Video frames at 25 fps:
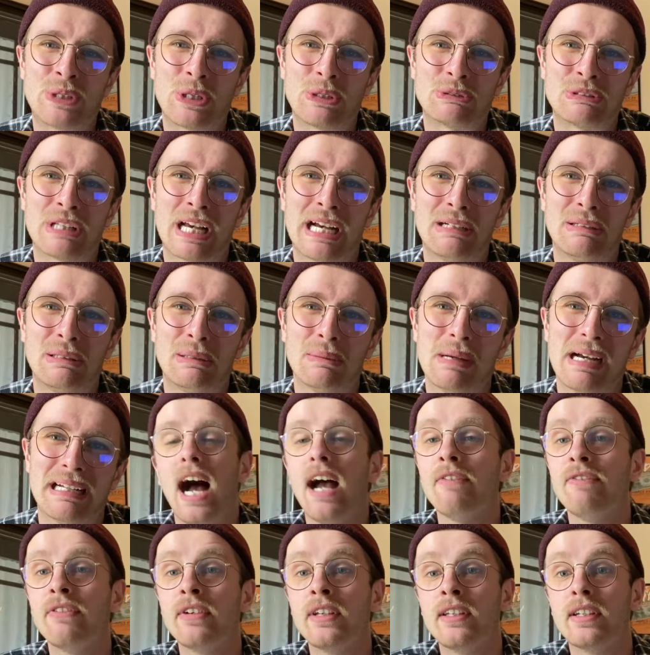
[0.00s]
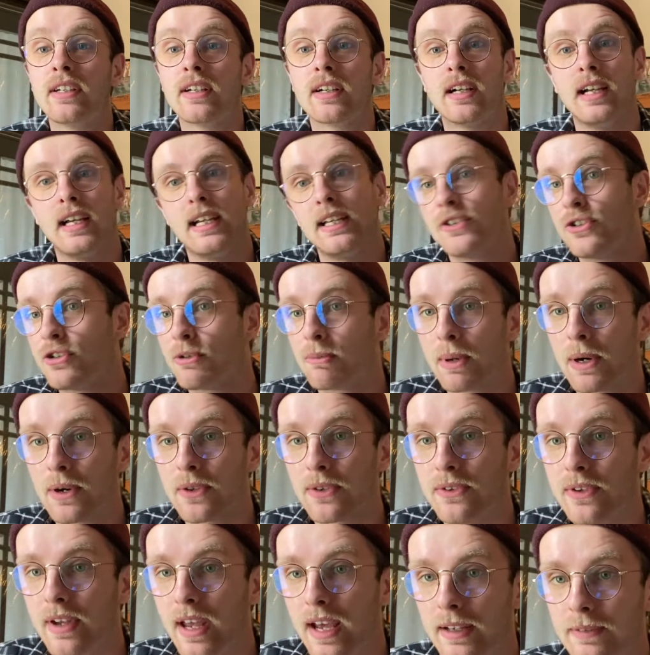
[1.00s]
so sorry about it. I figure it's your
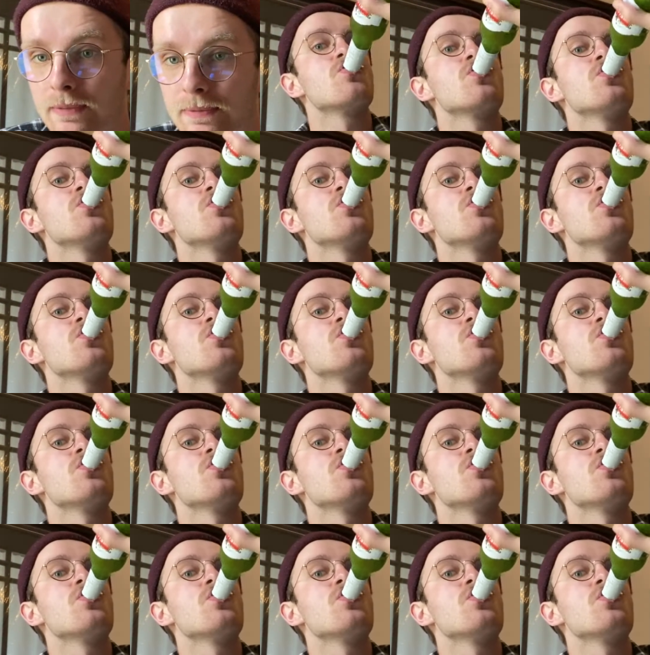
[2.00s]
birthday.